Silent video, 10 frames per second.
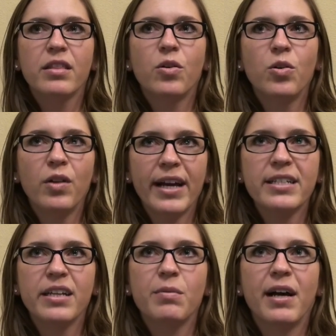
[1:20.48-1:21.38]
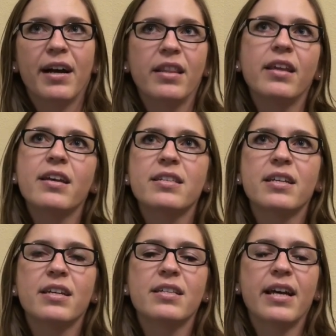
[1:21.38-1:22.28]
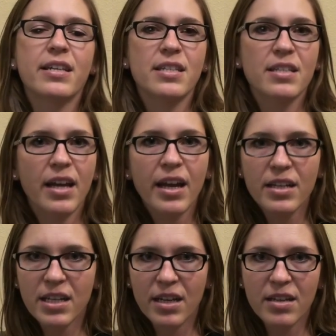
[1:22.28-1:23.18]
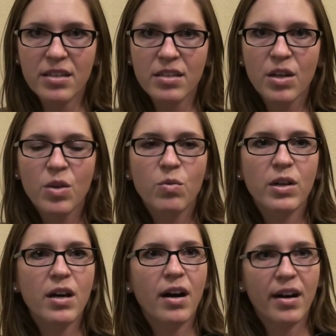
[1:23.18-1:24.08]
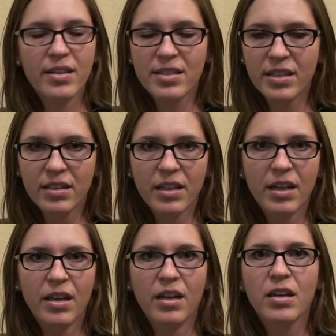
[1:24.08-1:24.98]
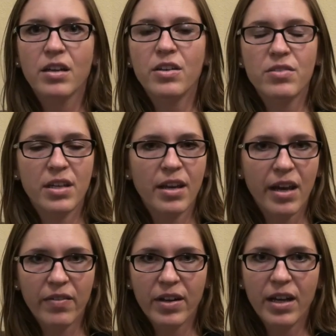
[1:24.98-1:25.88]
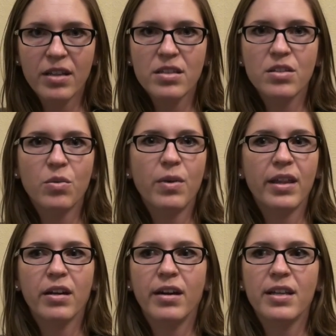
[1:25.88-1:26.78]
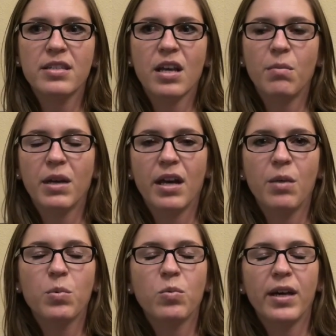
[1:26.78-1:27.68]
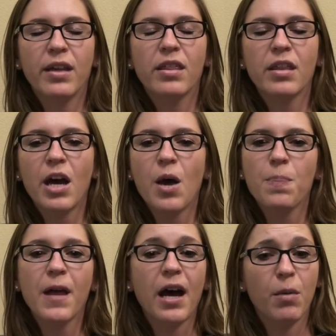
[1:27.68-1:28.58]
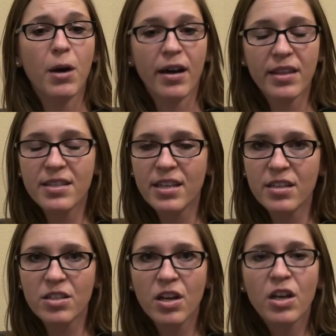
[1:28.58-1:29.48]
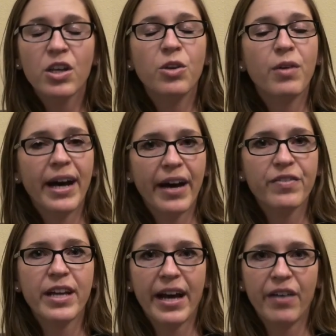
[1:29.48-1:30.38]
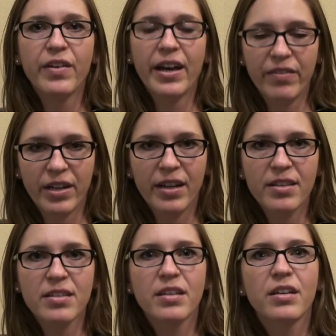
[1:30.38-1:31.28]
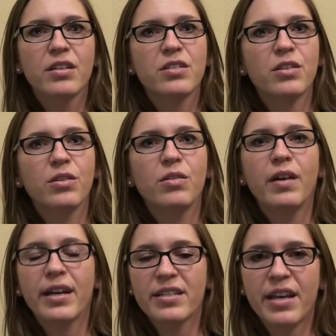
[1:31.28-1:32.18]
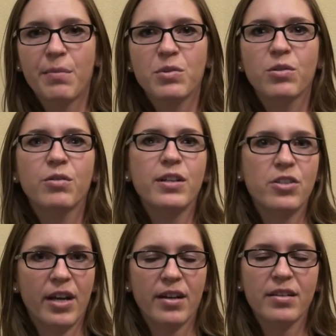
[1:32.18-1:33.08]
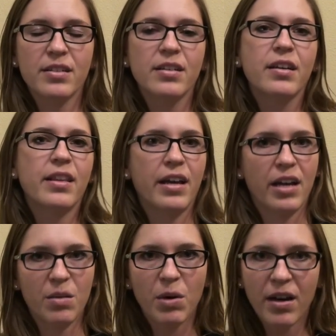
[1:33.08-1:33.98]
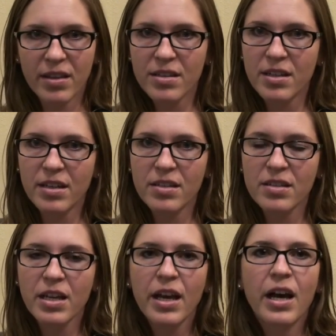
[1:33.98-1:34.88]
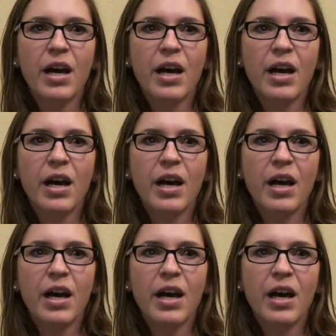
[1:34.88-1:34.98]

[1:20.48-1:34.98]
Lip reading: the whole idea behind this is, as a scientist, we're constantly using evidence. So whether it's coming up with a hypothesis, you have to have evidence to accept or reject that hypothesis.